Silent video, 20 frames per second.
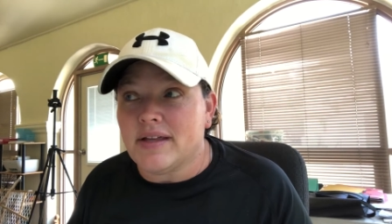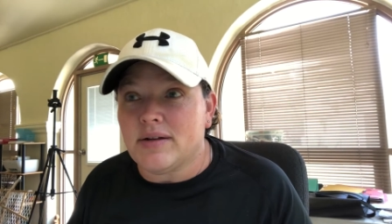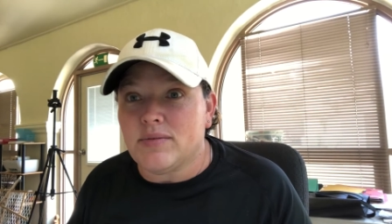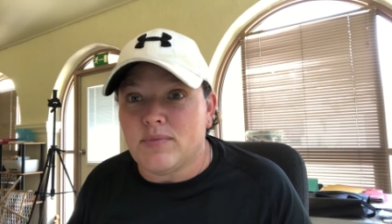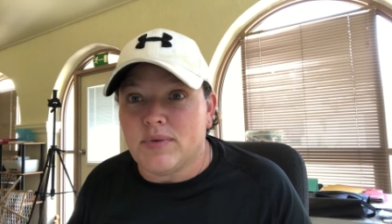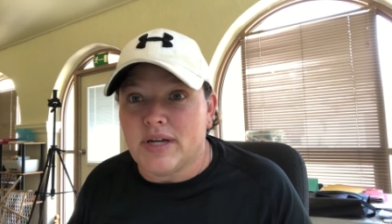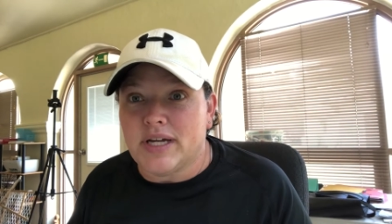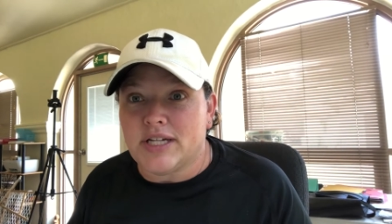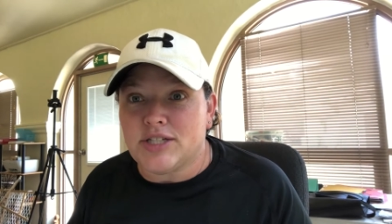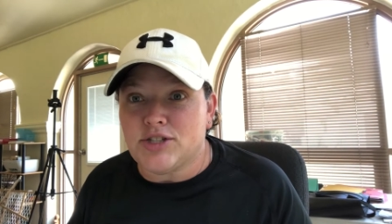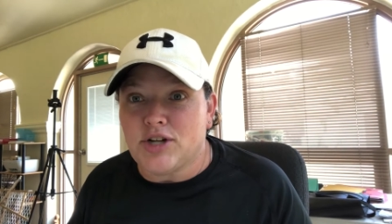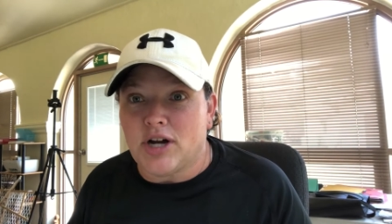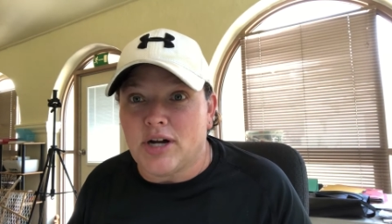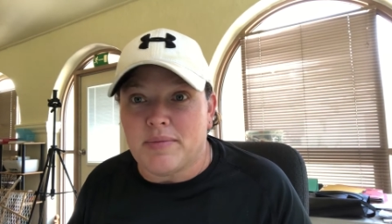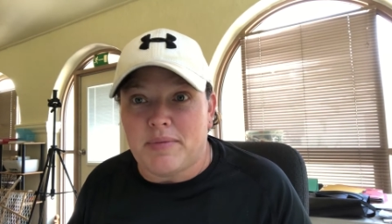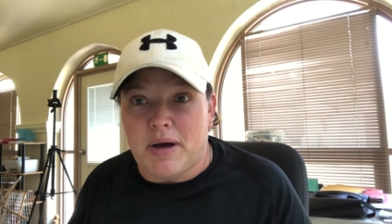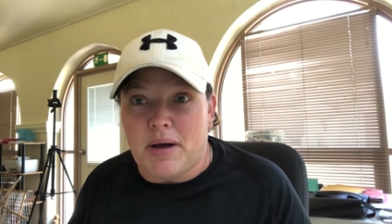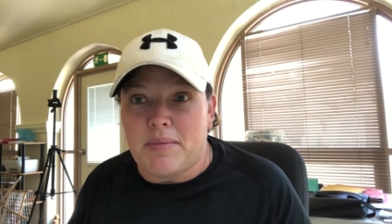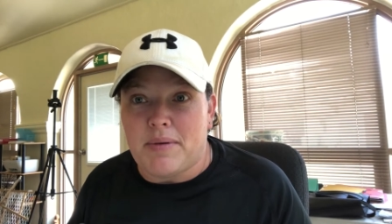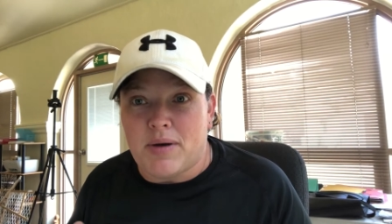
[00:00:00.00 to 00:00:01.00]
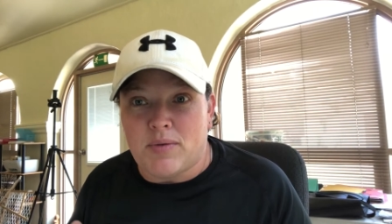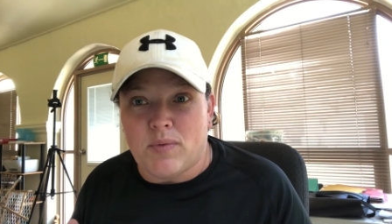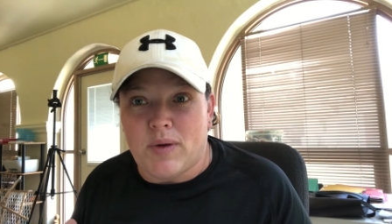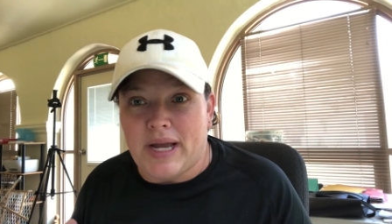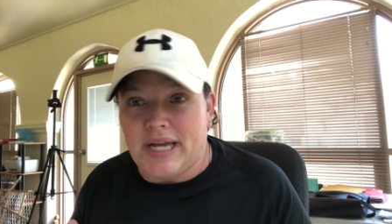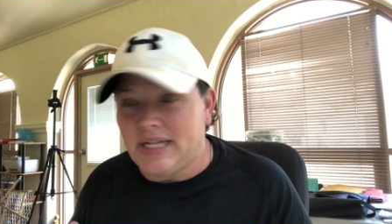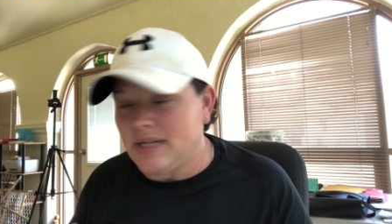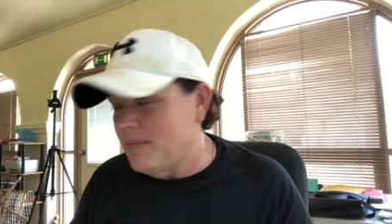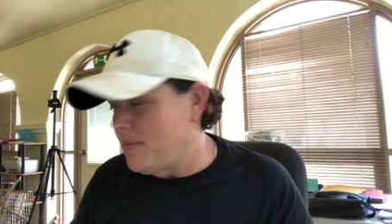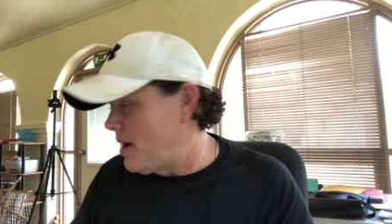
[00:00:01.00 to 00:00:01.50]
that we could talk about my
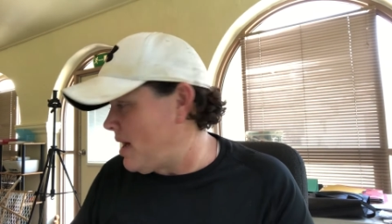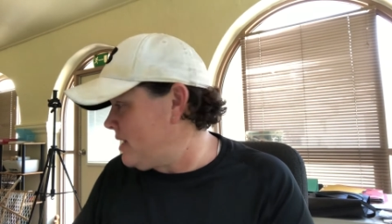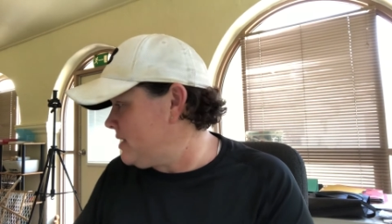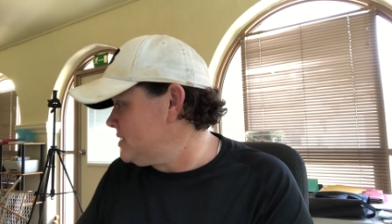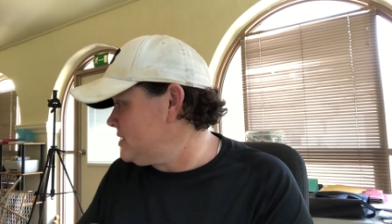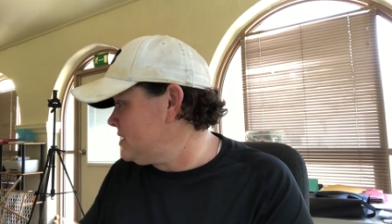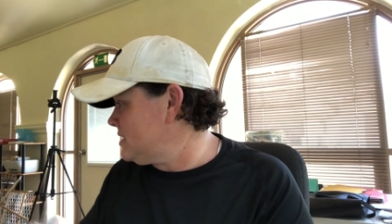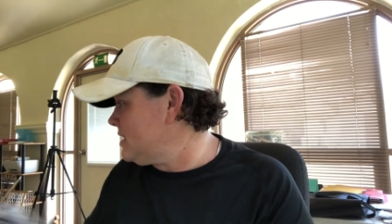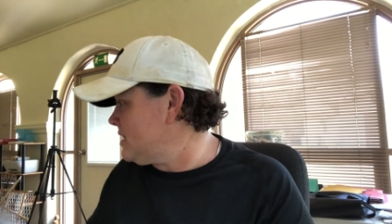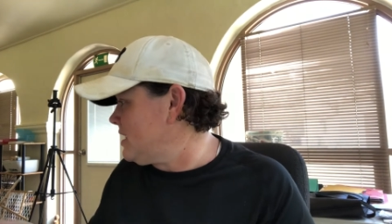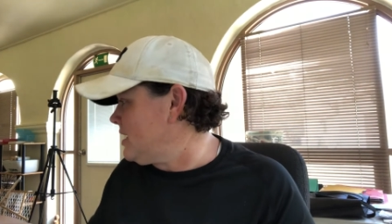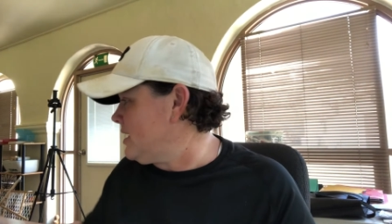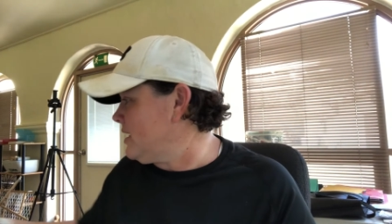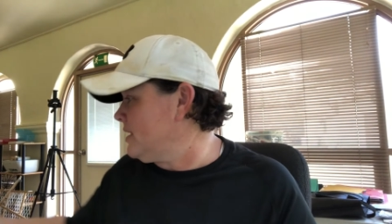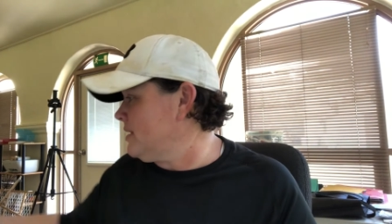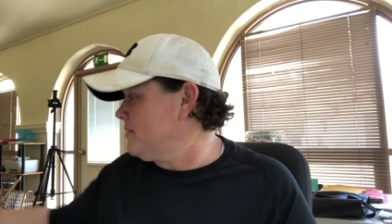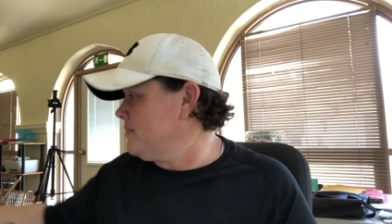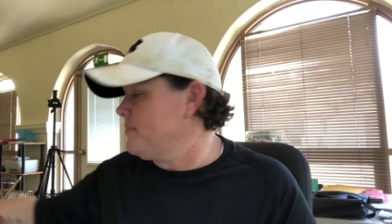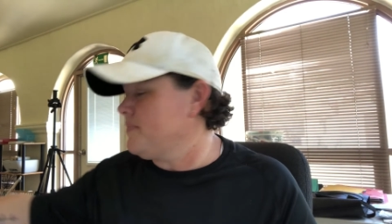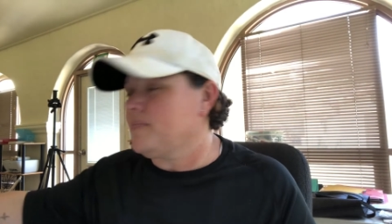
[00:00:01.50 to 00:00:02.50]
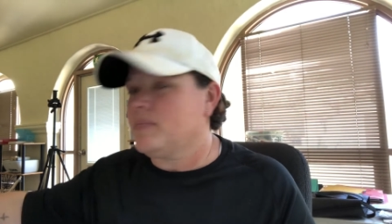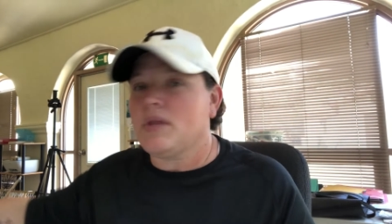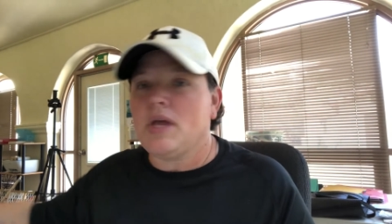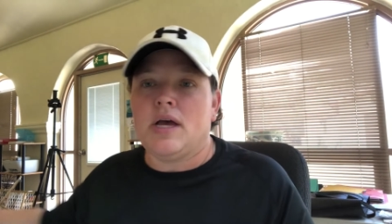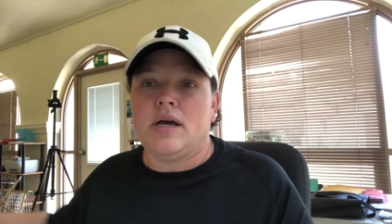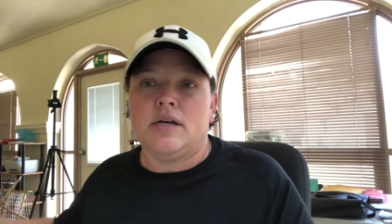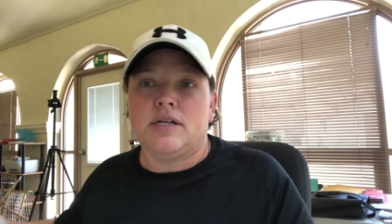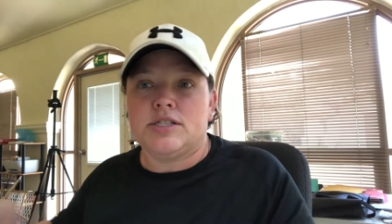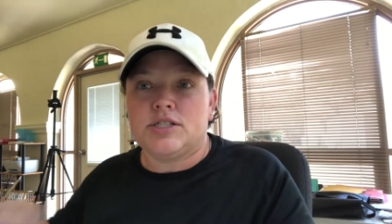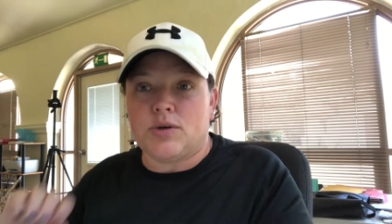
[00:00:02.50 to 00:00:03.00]
randomized thing.
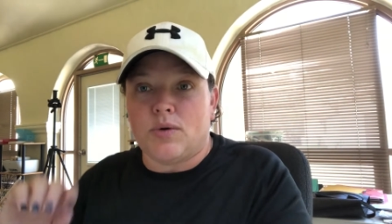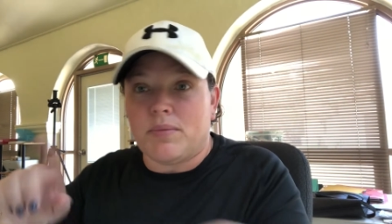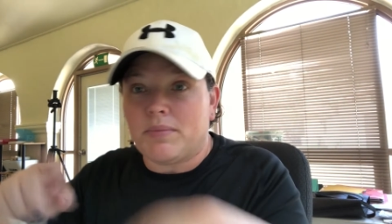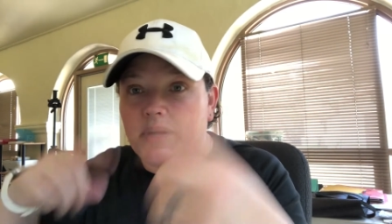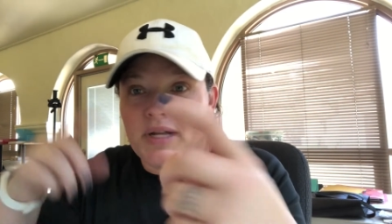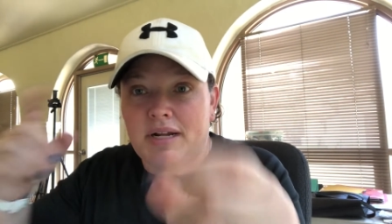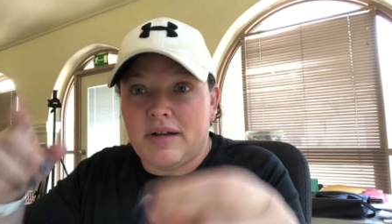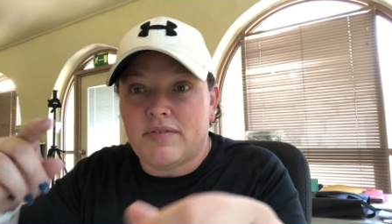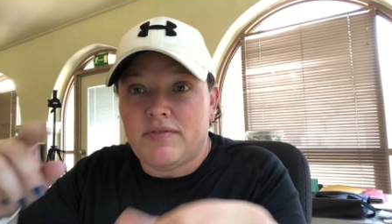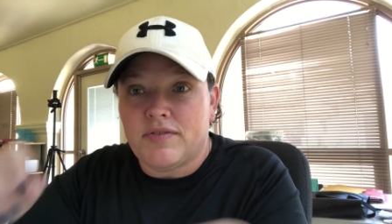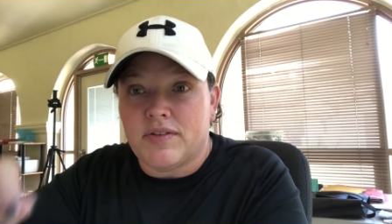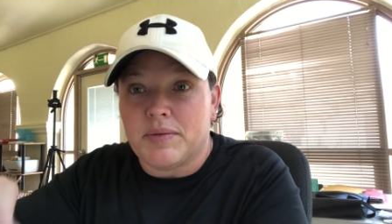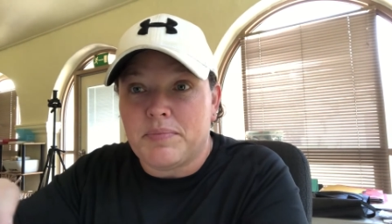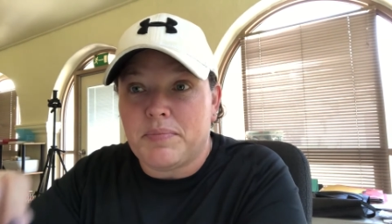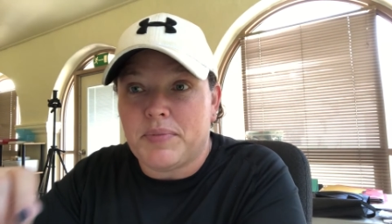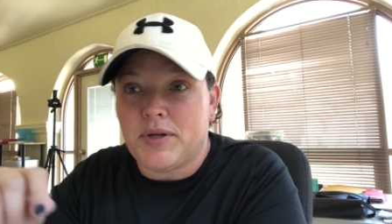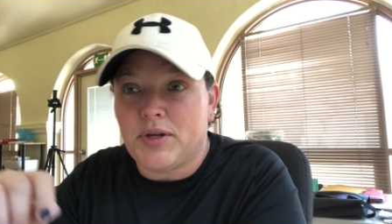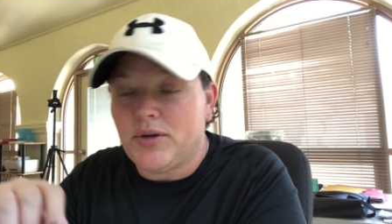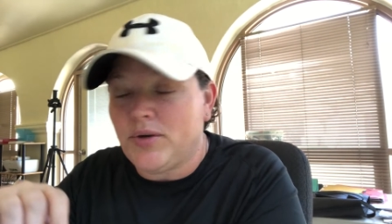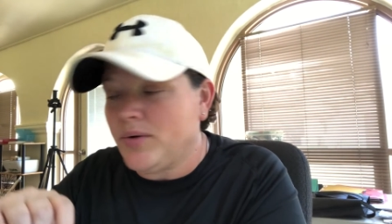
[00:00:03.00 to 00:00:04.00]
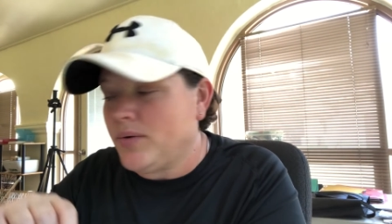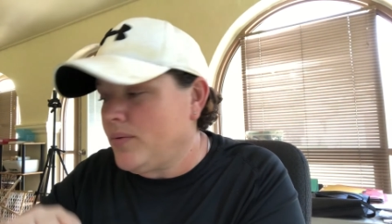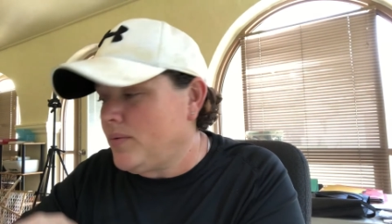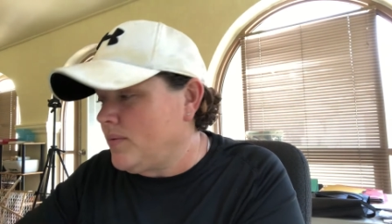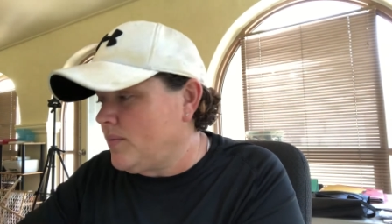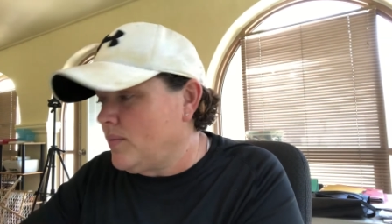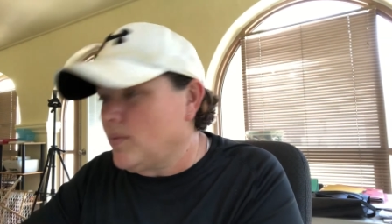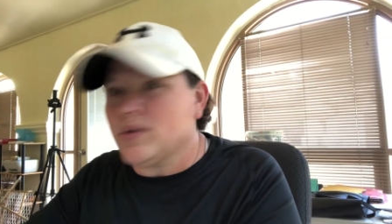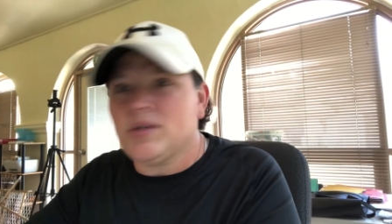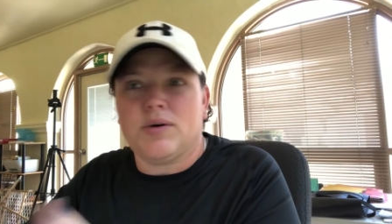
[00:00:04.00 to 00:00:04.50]
So I'm gonna flip
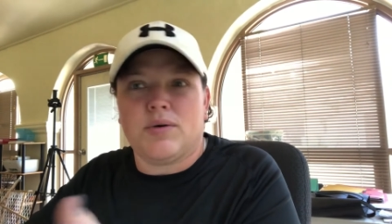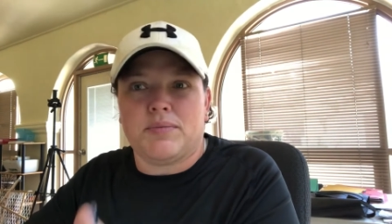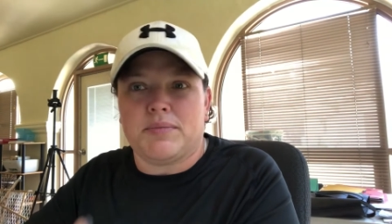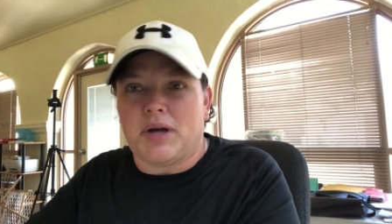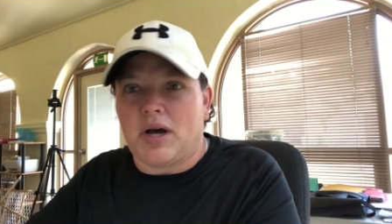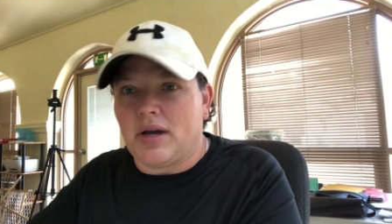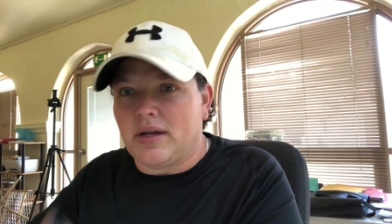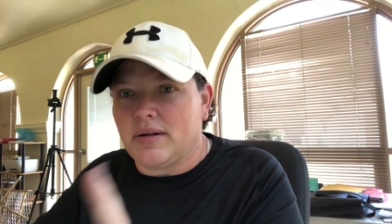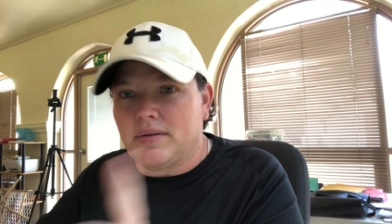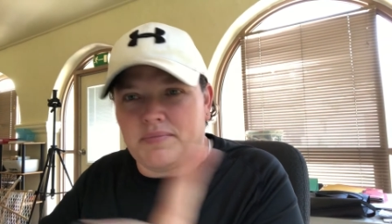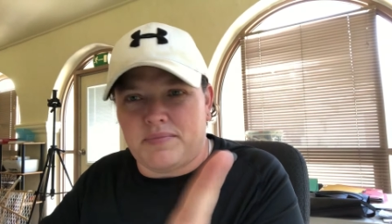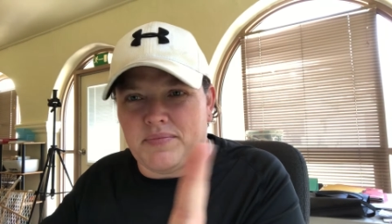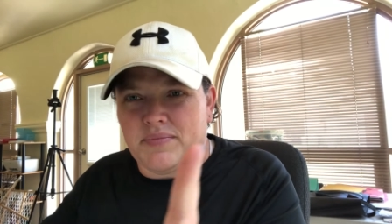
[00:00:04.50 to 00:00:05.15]
you, well, no, I'm not,